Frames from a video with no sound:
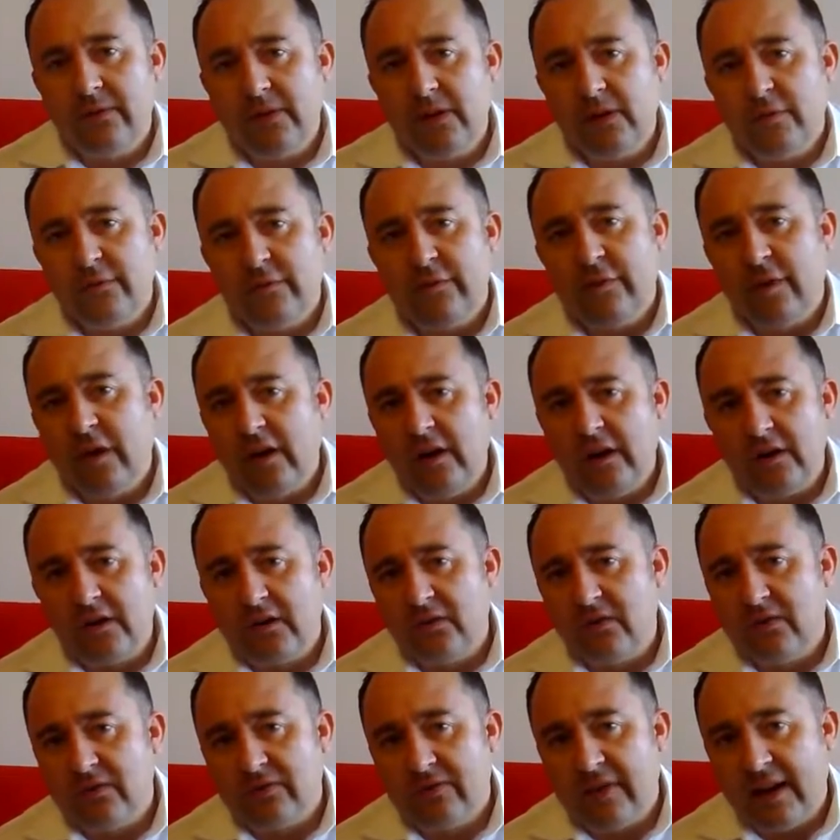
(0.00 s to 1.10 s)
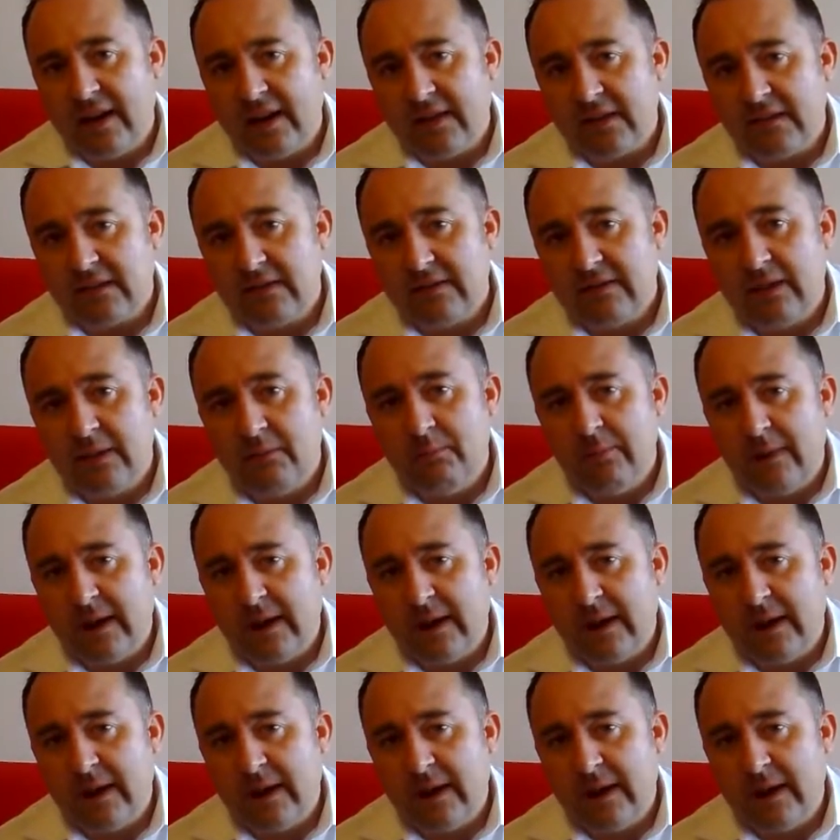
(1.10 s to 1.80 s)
Well, if you followed that,